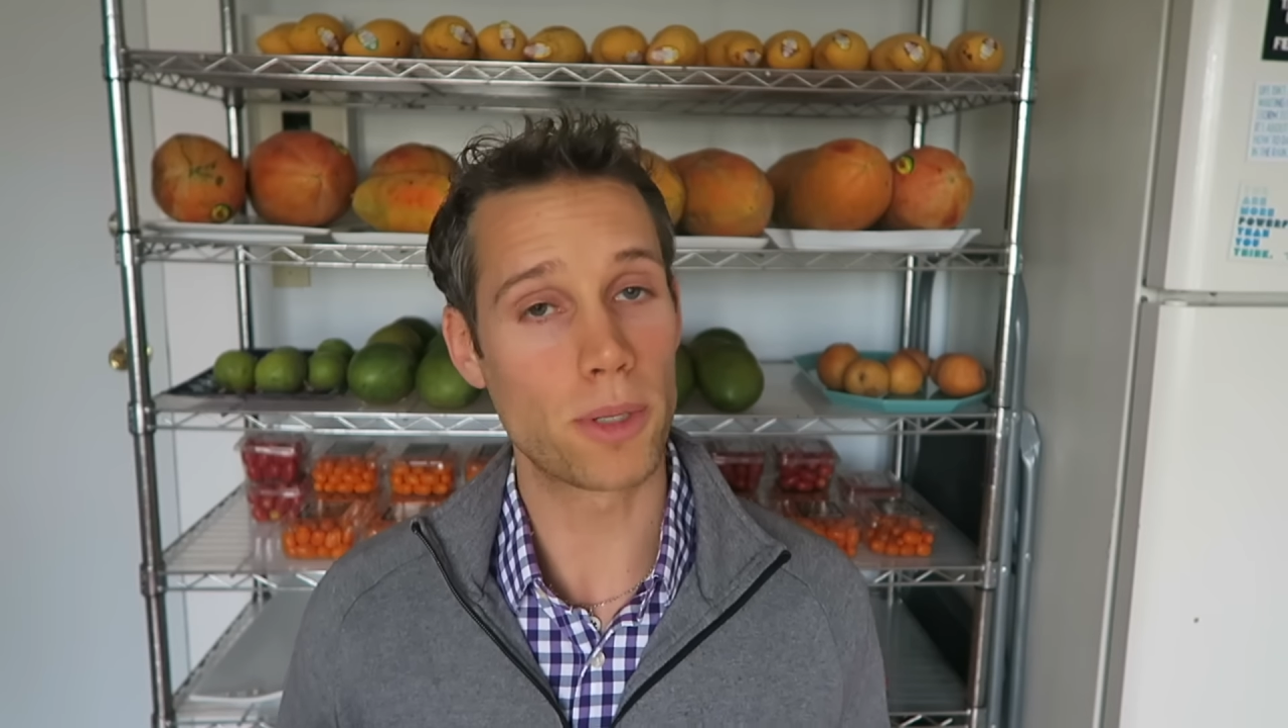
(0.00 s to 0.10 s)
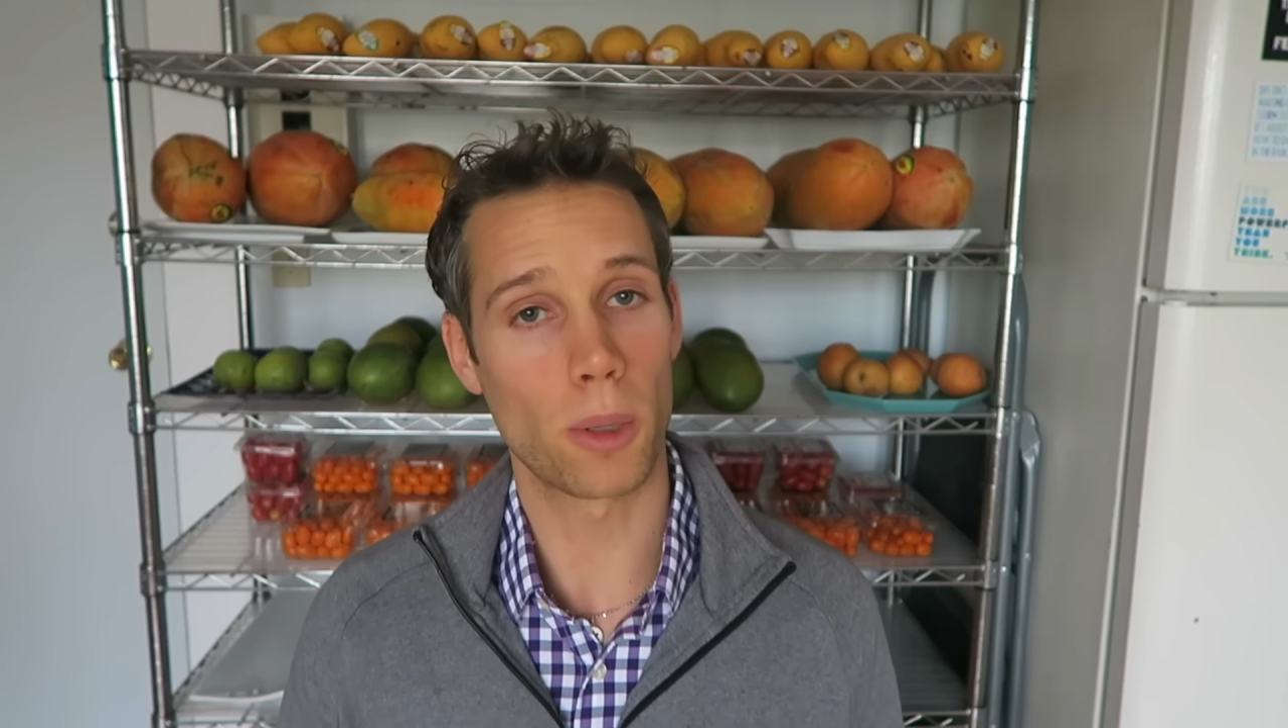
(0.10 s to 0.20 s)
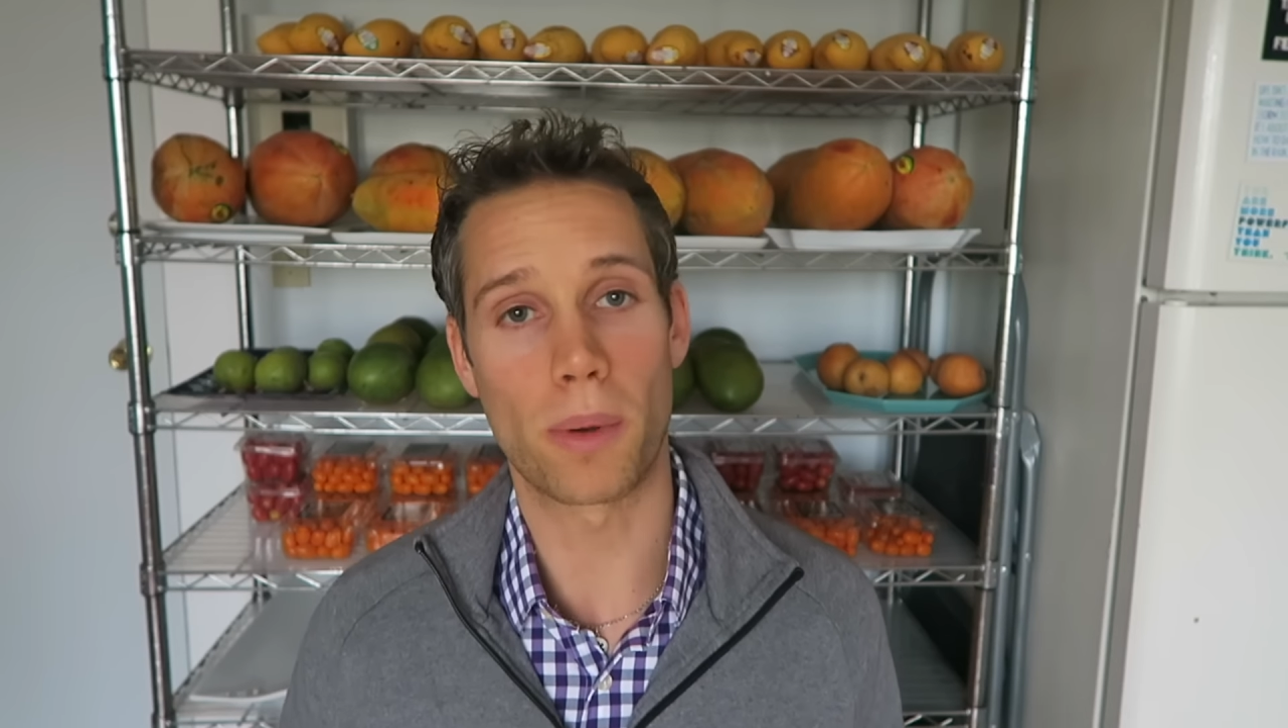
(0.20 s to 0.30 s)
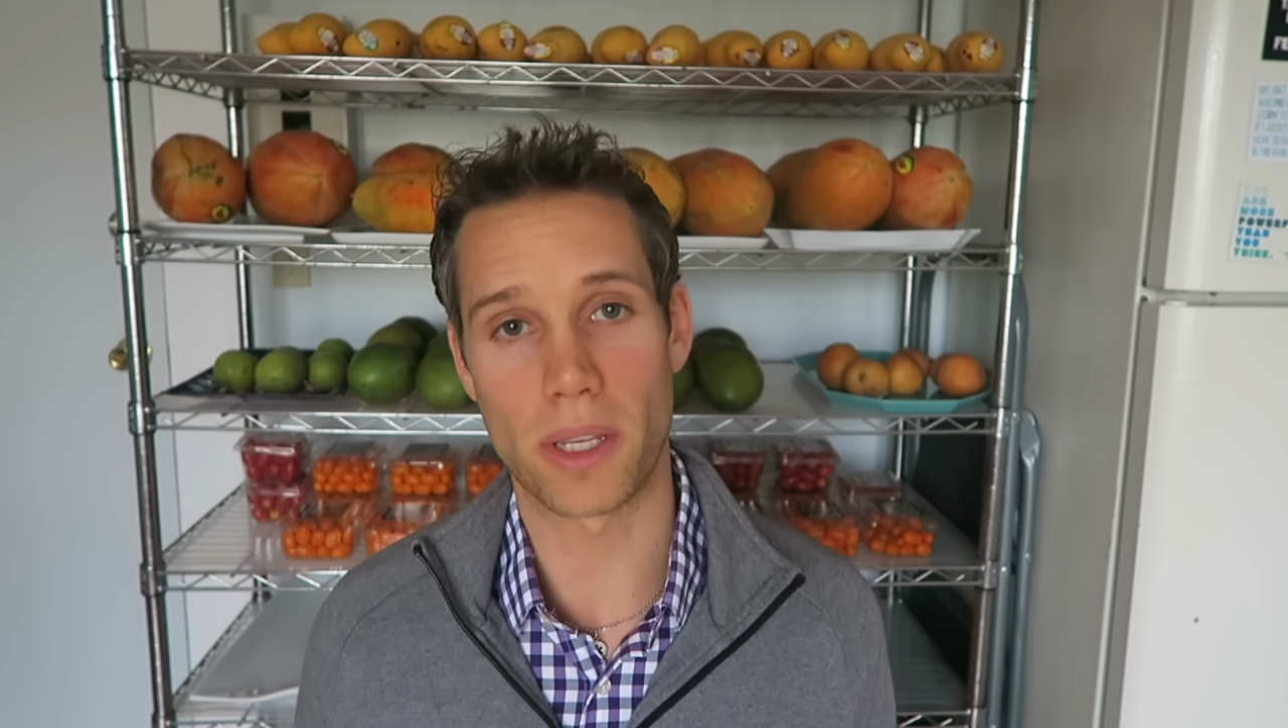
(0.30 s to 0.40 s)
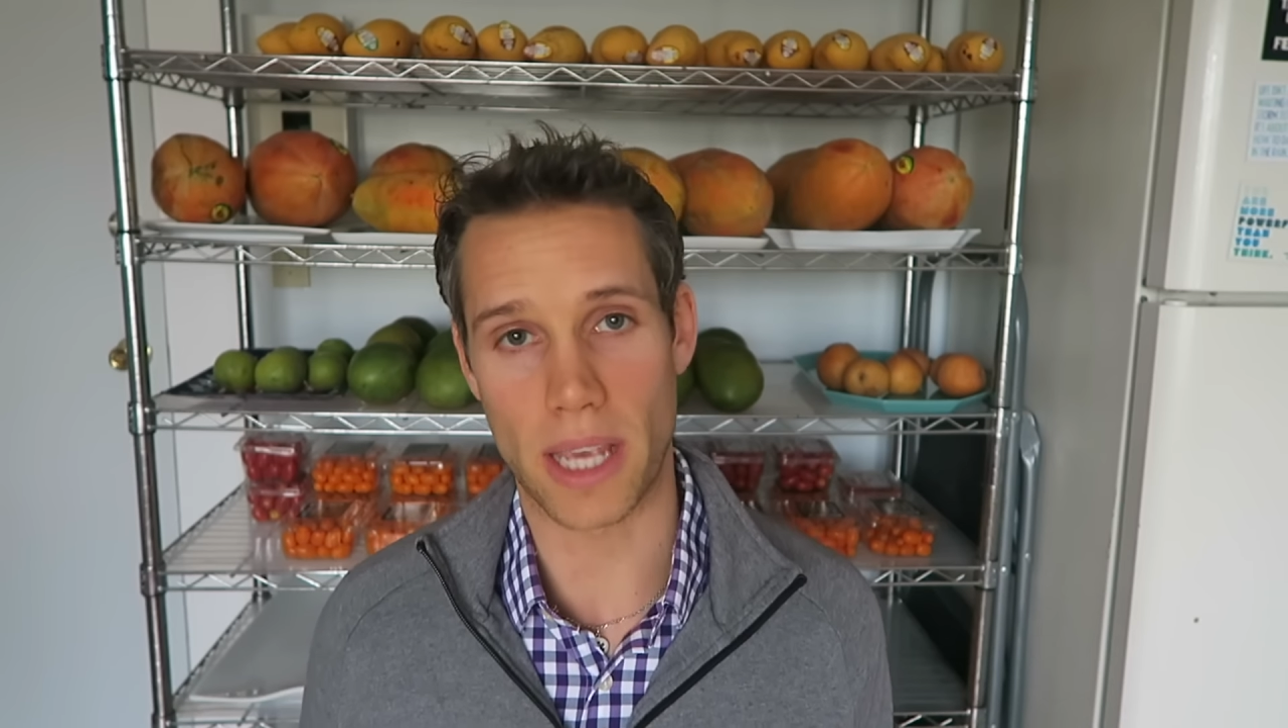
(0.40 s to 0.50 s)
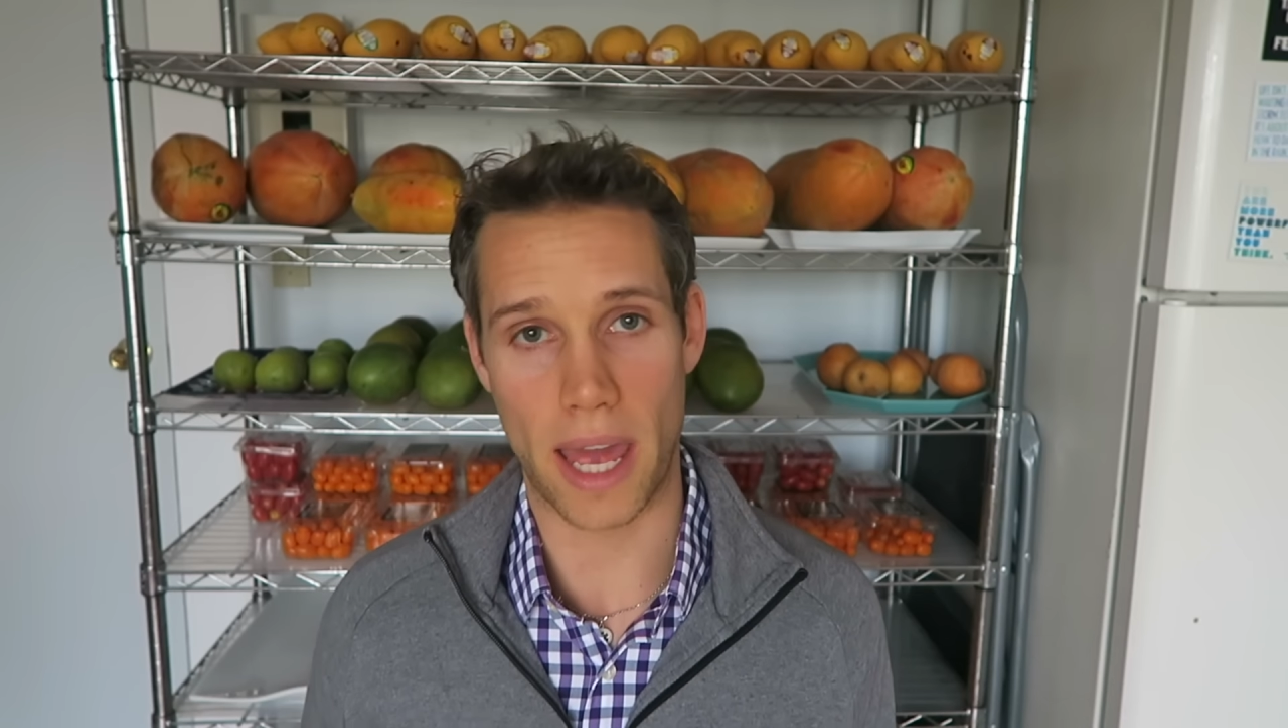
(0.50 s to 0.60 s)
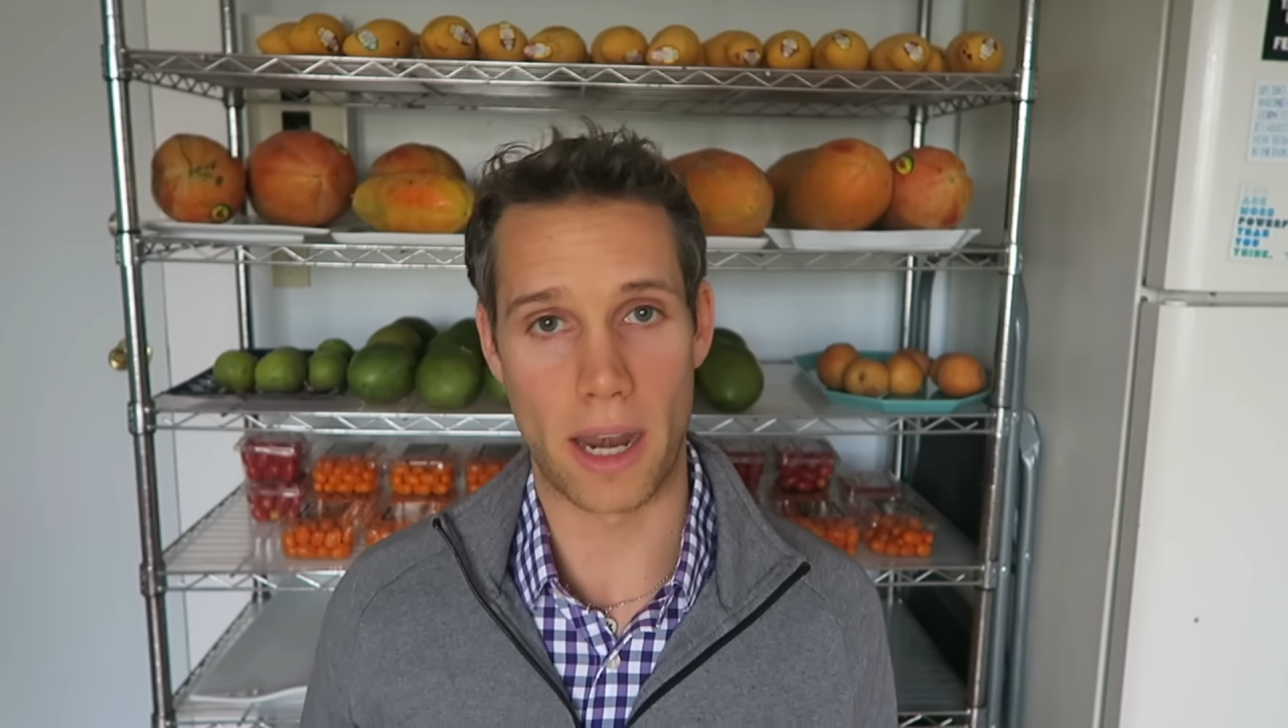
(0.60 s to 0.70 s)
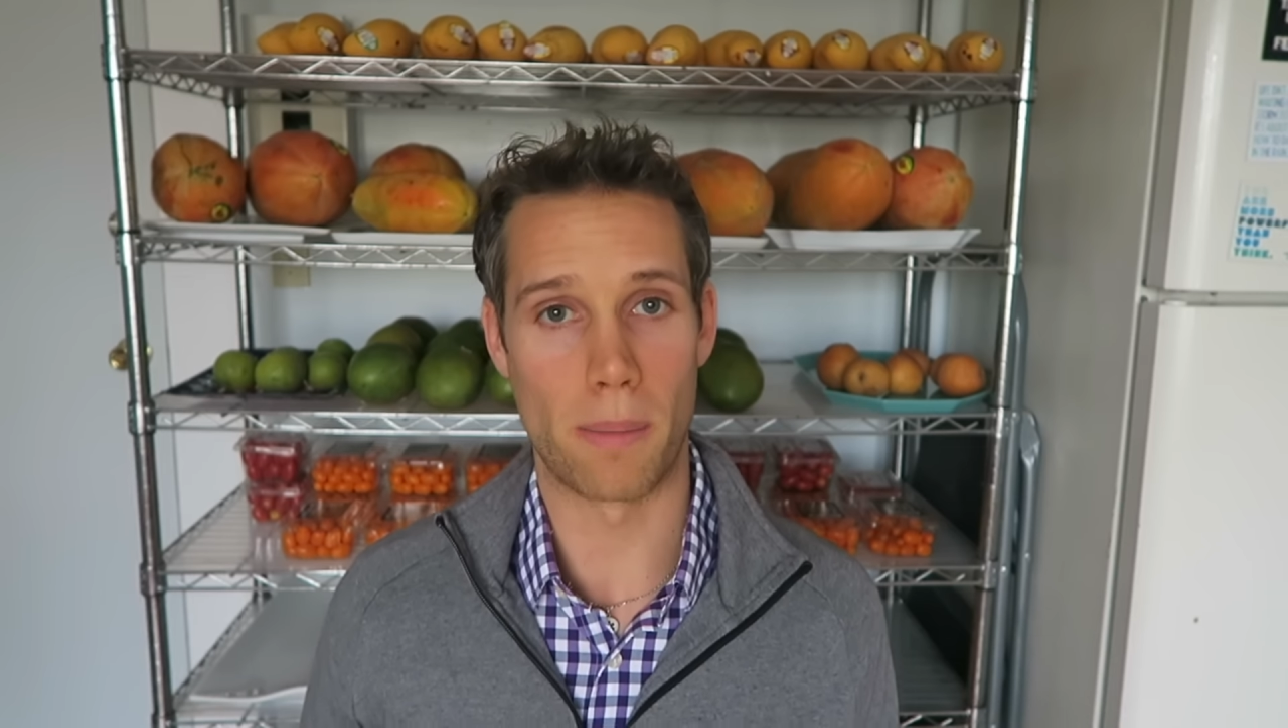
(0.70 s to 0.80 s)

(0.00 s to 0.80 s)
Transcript: super excited